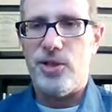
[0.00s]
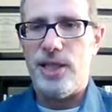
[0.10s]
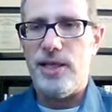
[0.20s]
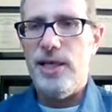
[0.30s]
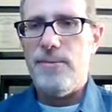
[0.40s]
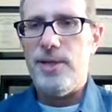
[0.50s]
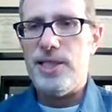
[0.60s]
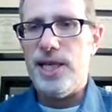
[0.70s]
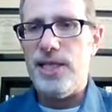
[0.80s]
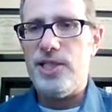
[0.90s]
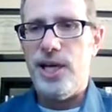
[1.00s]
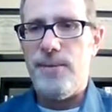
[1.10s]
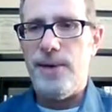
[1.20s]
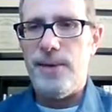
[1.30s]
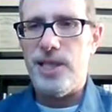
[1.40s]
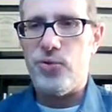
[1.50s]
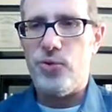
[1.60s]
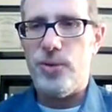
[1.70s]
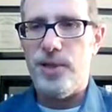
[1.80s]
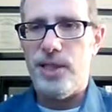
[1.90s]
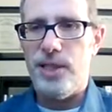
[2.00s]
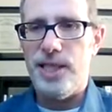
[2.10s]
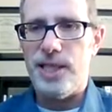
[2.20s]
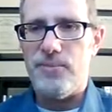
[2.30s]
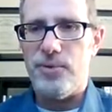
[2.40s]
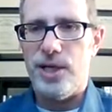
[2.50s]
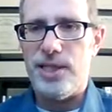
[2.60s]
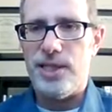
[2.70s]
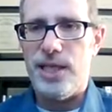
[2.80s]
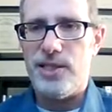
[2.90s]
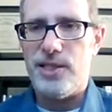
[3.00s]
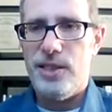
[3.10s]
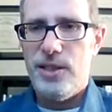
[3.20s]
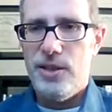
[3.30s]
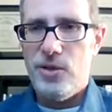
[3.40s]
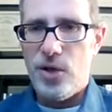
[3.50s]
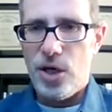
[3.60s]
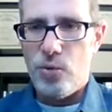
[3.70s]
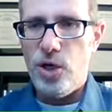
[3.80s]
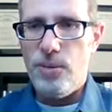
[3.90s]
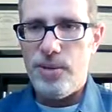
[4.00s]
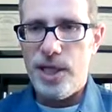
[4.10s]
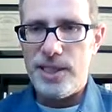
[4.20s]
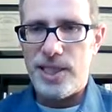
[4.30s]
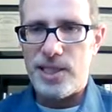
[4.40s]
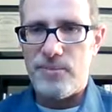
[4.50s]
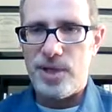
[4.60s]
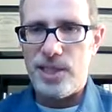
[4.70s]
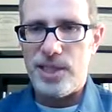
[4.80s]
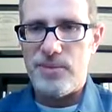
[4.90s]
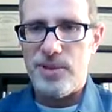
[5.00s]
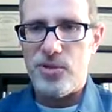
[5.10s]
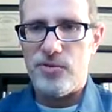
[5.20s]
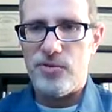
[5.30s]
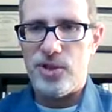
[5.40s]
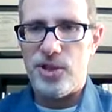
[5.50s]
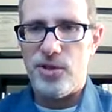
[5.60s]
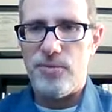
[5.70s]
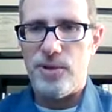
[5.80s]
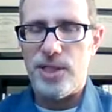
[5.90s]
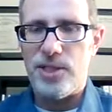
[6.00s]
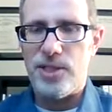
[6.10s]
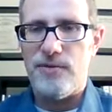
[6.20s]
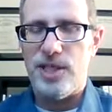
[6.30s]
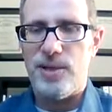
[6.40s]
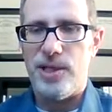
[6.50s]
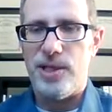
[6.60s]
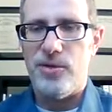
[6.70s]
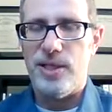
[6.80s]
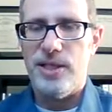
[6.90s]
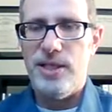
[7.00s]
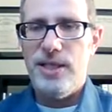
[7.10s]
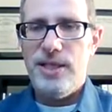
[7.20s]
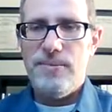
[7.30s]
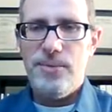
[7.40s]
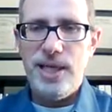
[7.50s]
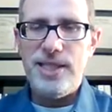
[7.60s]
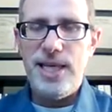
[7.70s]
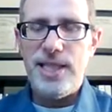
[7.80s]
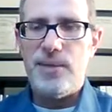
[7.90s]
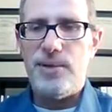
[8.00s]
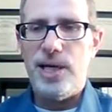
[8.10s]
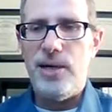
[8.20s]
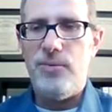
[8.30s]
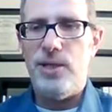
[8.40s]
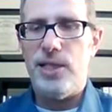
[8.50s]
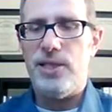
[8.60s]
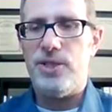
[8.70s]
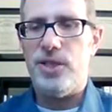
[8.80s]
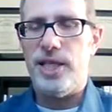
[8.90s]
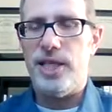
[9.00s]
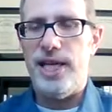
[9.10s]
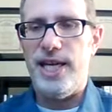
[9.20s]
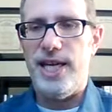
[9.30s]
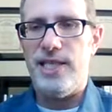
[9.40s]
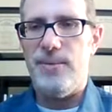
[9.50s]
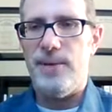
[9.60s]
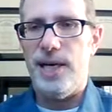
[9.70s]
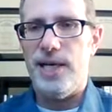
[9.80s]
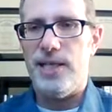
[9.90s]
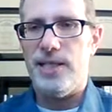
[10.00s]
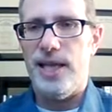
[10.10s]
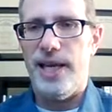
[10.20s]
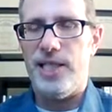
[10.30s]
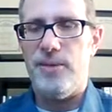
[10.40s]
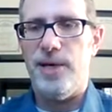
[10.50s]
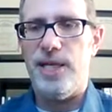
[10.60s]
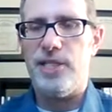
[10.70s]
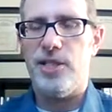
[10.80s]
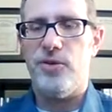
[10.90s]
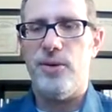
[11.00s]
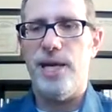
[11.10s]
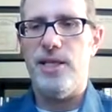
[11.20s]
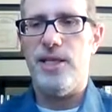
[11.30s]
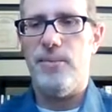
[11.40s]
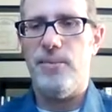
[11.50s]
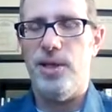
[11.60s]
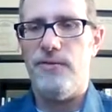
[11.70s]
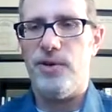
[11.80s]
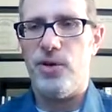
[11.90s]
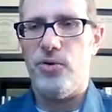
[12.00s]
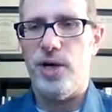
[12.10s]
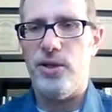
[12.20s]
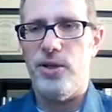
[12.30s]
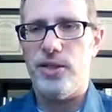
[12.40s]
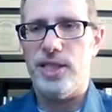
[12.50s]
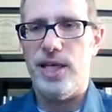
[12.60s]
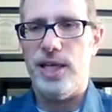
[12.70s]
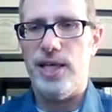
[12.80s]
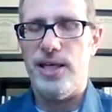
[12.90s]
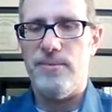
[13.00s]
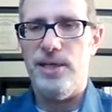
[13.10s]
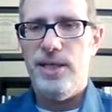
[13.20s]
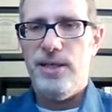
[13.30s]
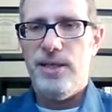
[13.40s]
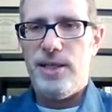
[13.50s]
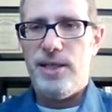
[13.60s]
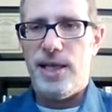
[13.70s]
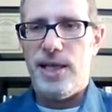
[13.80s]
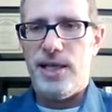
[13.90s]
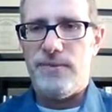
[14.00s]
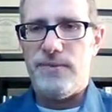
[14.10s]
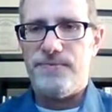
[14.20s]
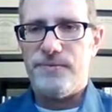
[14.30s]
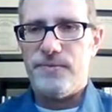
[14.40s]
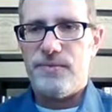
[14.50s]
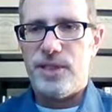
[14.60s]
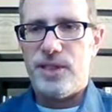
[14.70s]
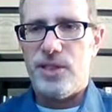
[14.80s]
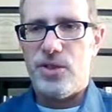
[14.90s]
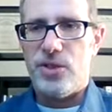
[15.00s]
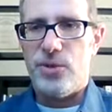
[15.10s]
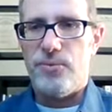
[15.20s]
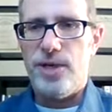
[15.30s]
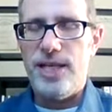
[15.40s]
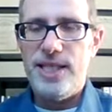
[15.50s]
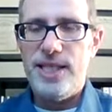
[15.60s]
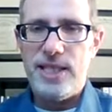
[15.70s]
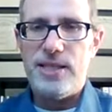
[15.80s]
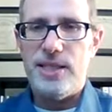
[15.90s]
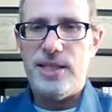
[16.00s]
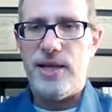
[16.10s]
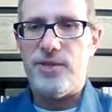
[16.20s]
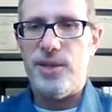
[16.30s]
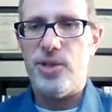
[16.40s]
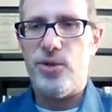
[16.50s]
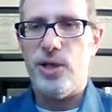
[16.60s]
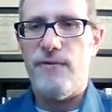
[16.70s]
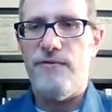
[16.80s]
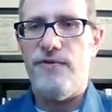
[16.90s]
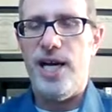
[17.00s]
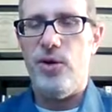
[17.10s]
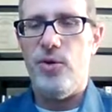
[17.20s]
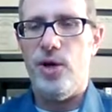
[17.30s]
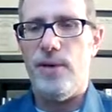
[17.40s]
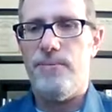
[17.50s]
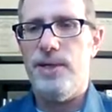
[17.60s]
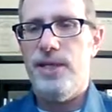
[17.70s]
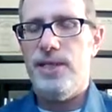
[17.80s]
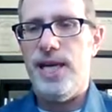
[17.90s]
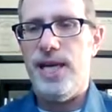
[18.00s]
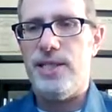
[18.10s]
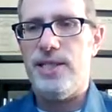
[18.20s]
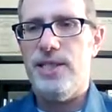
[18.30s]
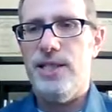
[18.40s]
And then besides GI map tests, what blood tests and breath tests, or will blood tests and breath tests be useful to show the presence of H. pylori? Blood tests, the problem with it is looking at antibodies, and the antibodies can remain in the blood for quite a long time. And, so breath tests, yeah, if someone's doing a follow-up test.